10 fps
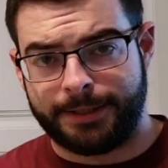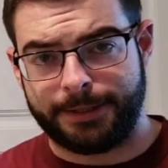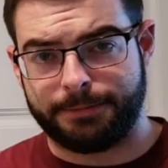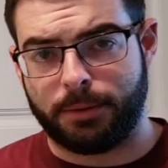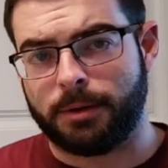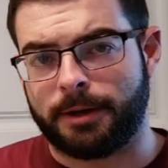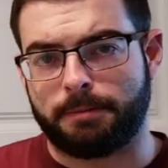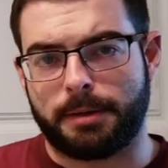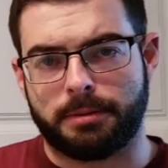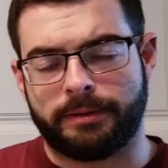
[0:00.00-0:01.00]
Good
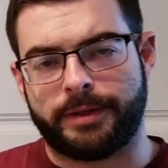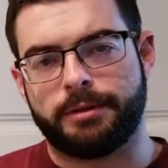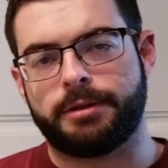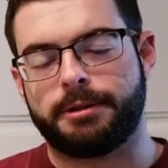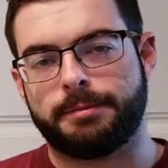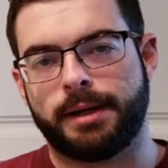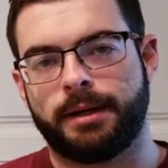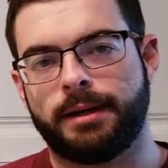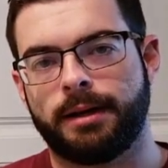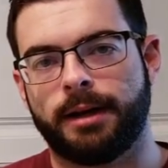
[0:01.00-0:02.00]
morning, people of YouTube.
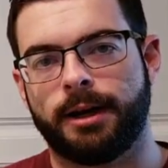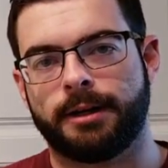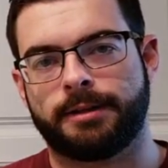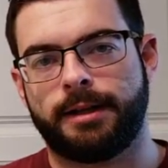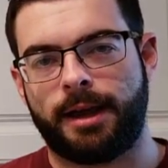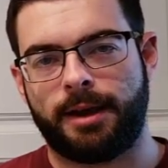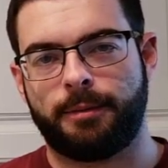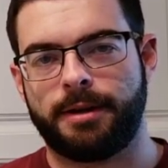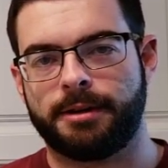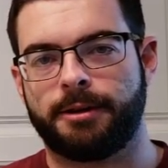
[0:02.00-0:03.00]
Uh, today
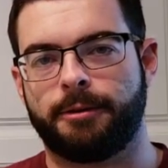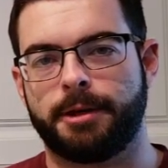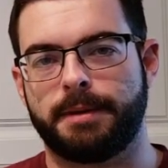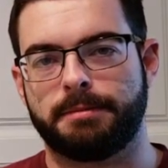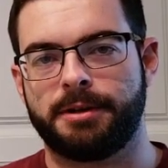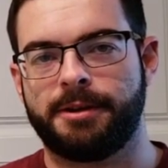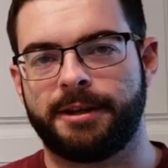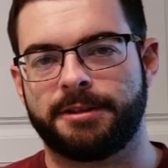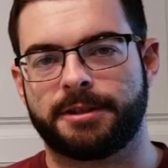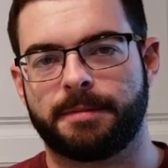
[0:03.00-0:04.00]
we are going to be
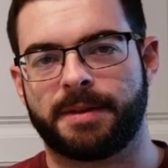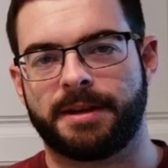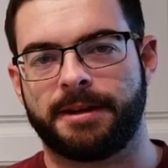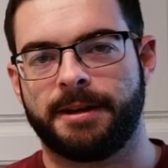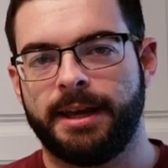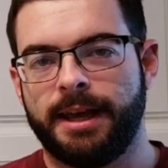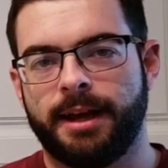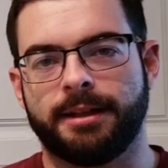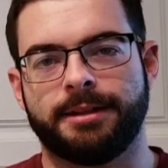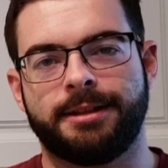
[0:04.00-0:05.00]
brewing something
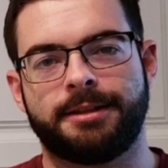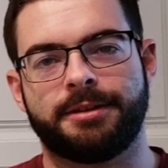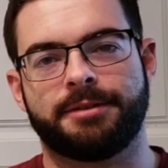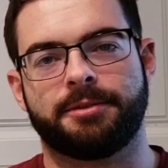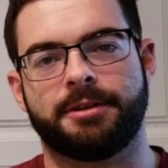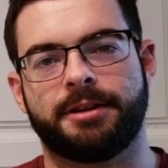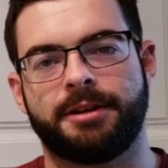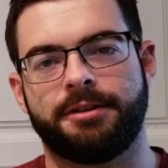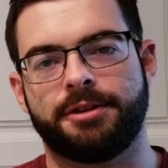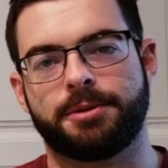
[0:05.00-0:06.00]
a little different
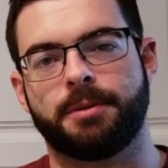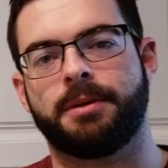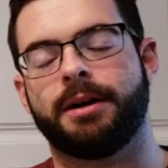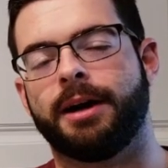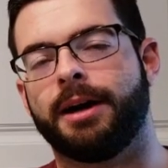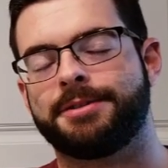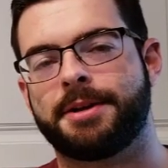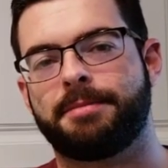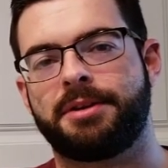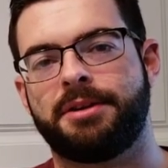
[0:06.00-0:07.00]
than usual, uh,
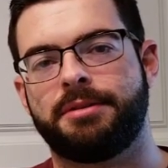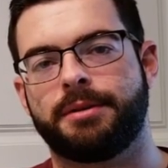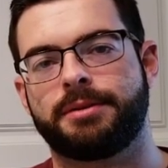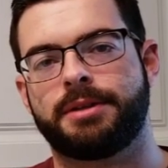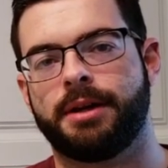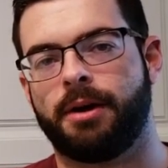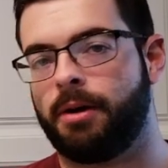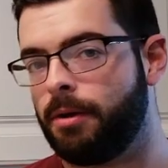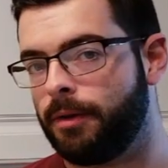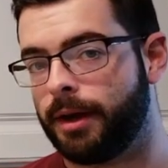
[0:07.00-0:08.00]
something you don't see
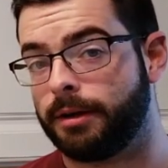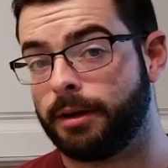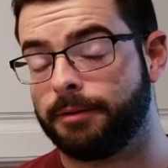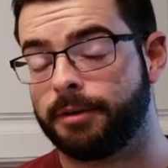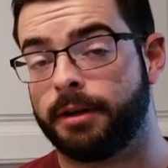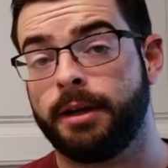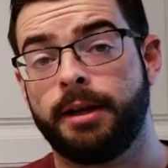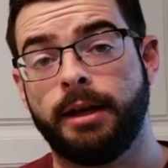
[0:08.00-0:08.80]
all that often,